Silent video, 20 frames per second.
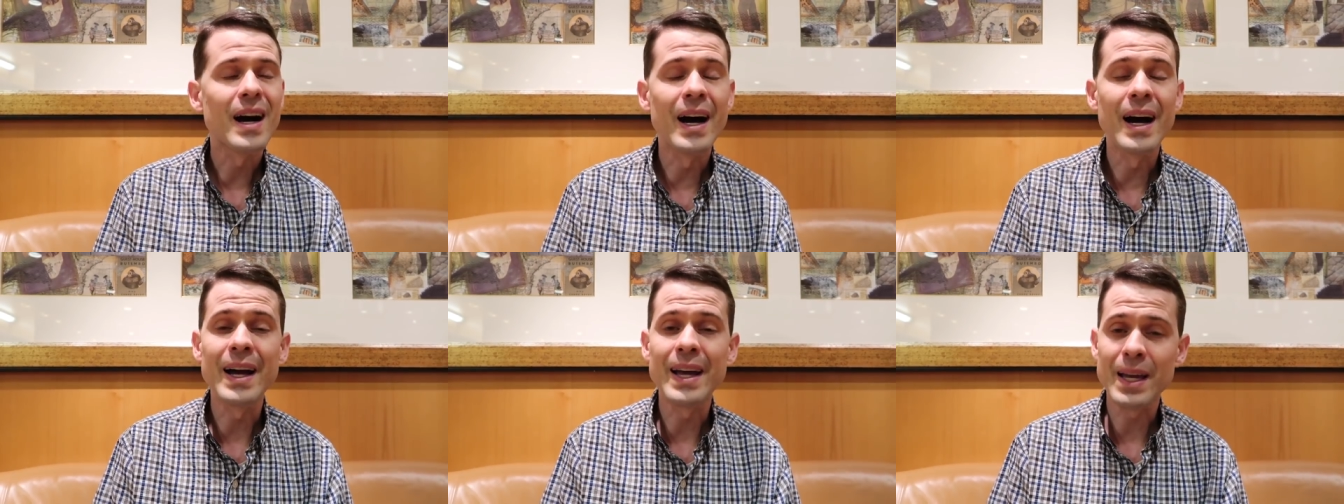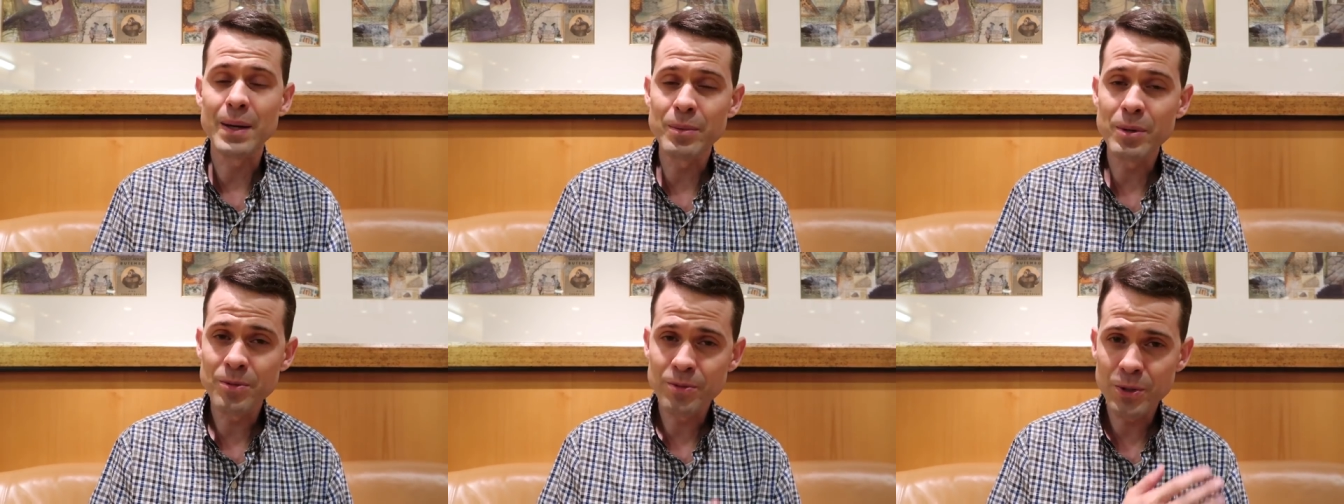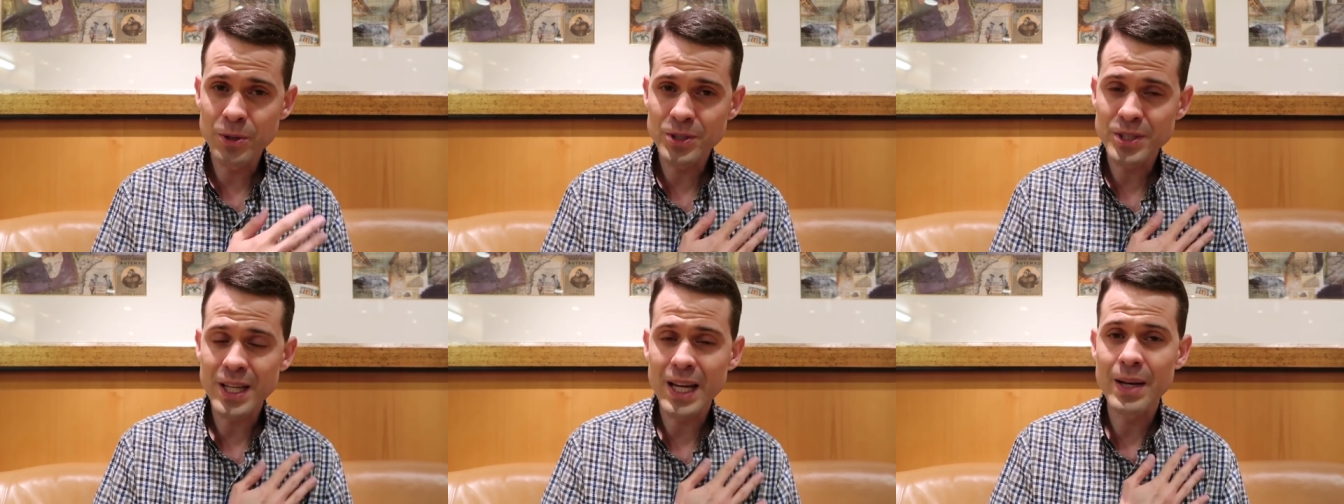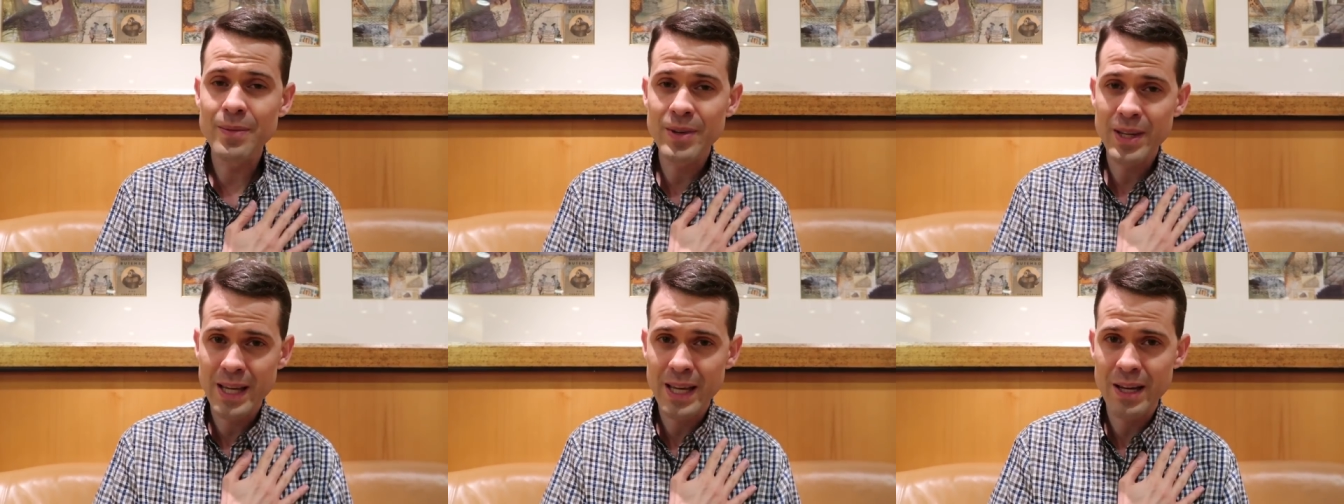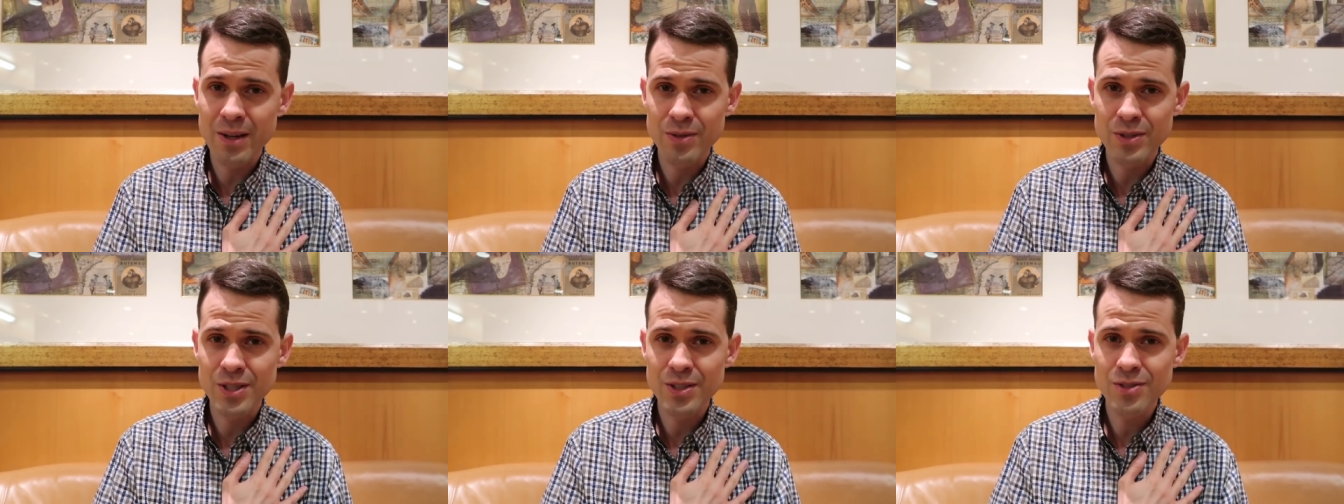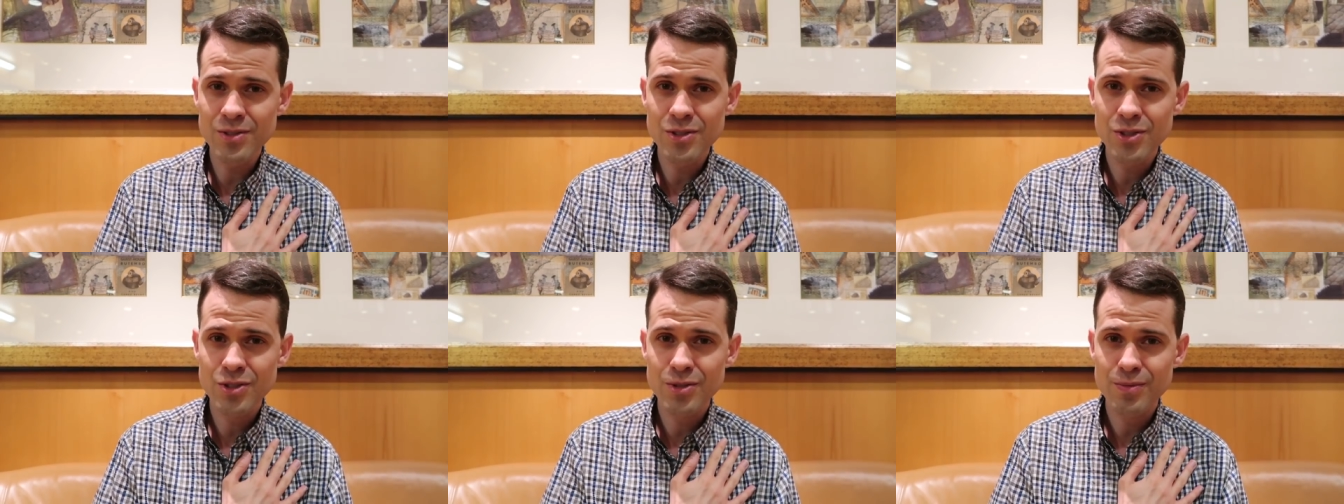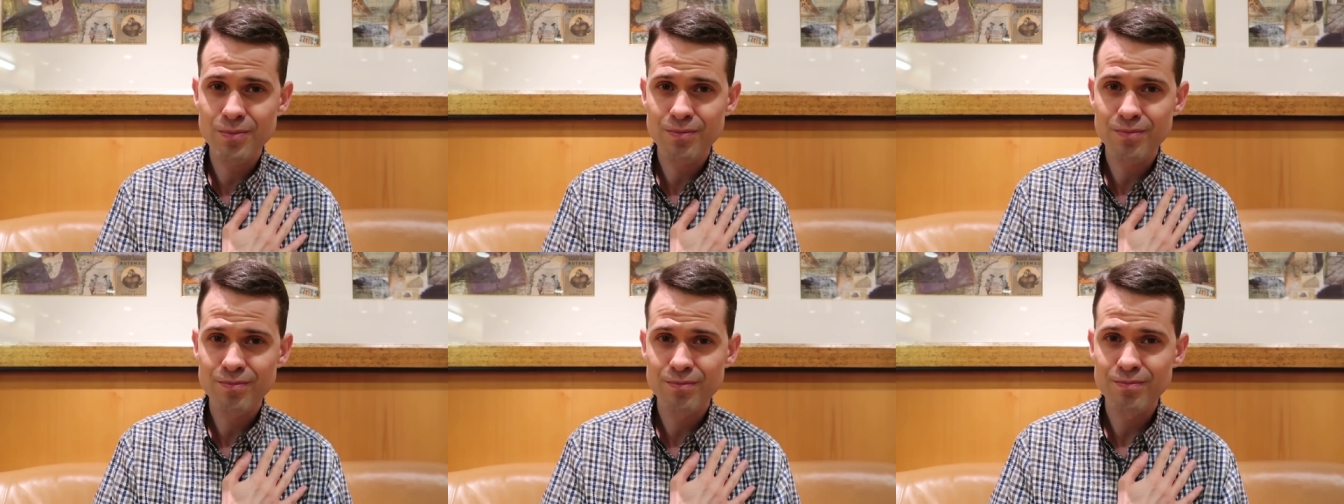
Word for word: I am a full-time accountant.